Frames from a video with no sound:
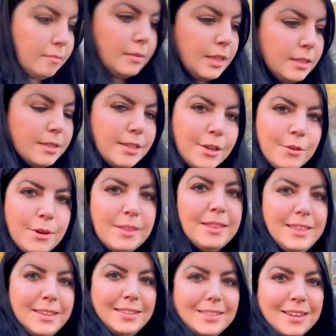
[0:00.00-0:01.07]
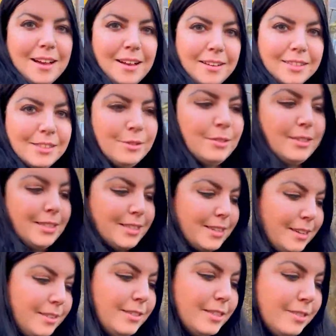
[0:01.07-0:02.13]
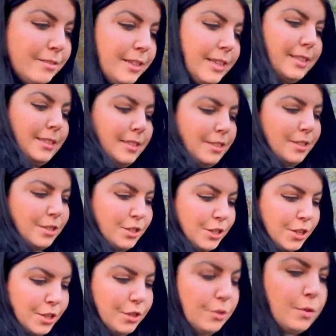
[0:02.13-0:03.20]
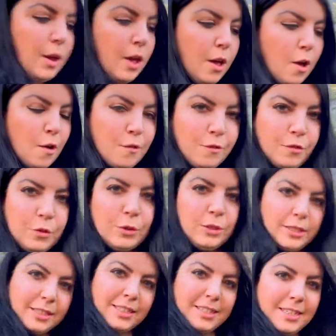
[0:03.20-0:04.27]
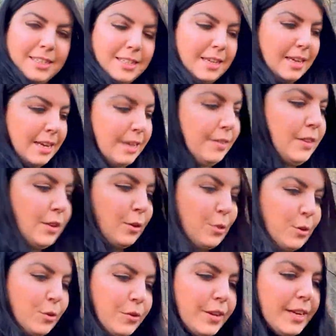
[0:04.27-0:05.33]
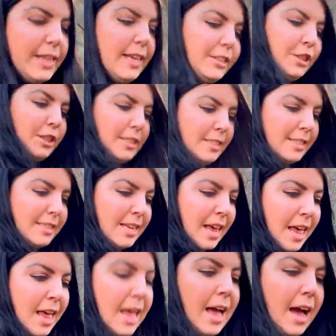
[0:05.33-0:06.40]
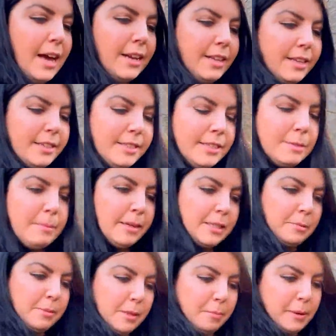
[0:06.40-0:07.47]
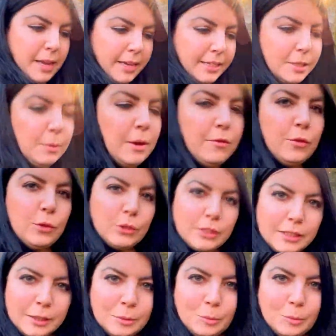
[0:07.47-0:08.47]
So this castle is closely related to Vortigern in the Arthurian legends, and this is meant to be the place where Vortigern